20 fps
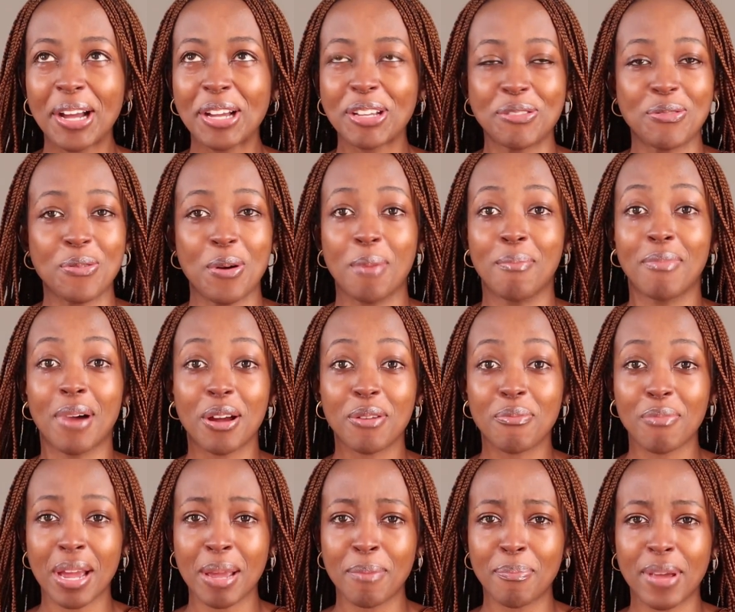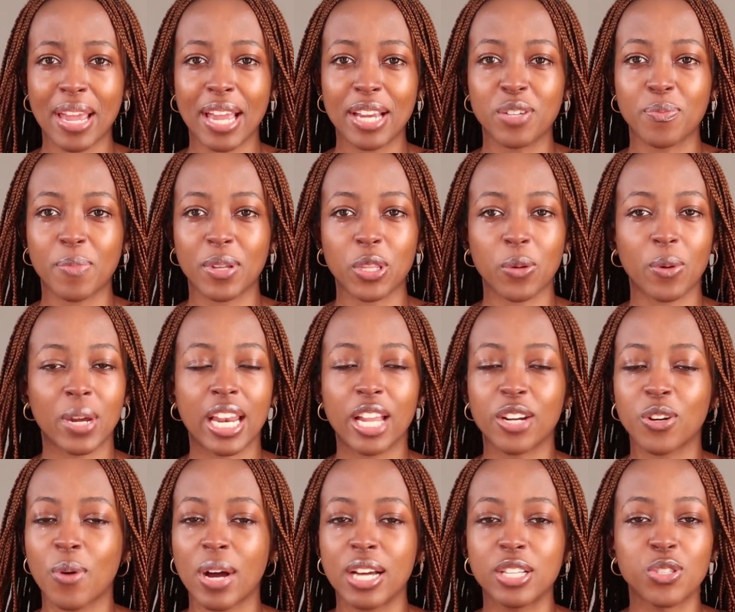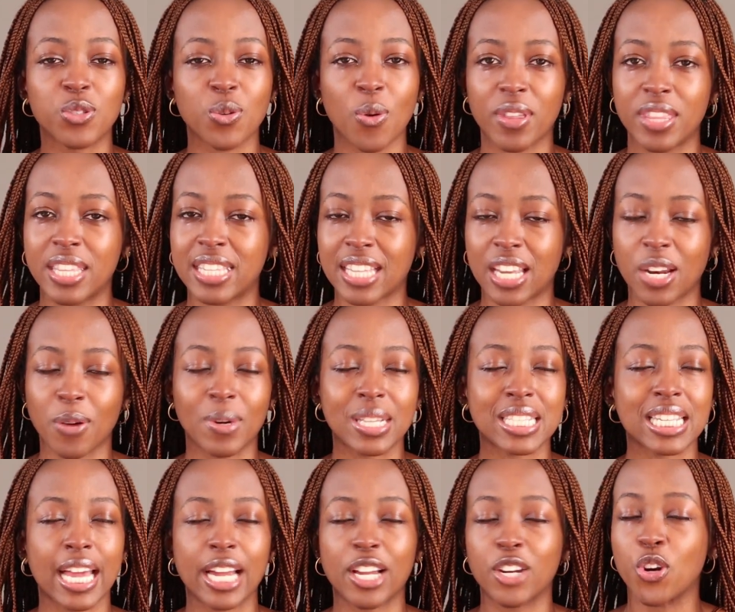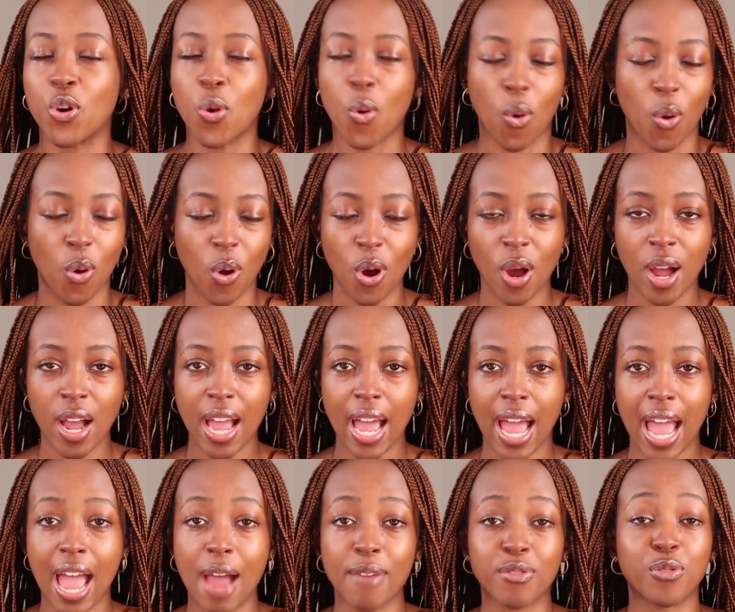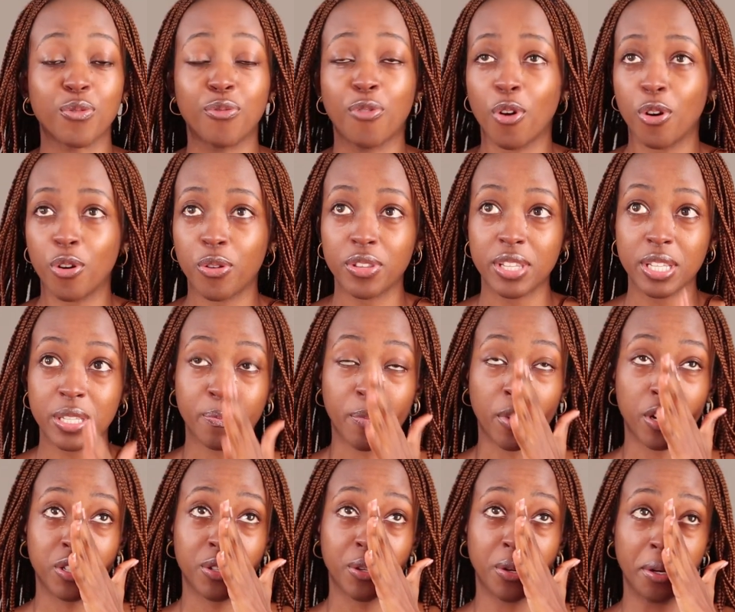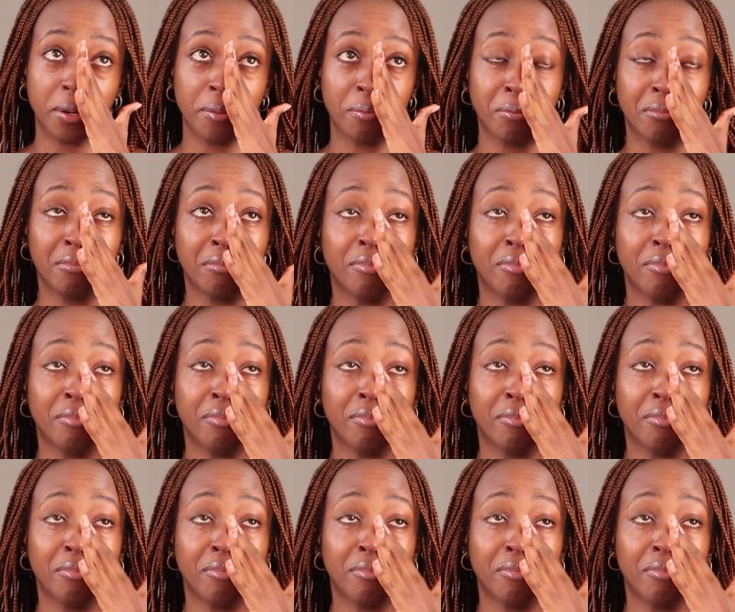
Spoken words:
you know, about my page, but they were like, no, I saw this and I was like, no, I have to follow this person.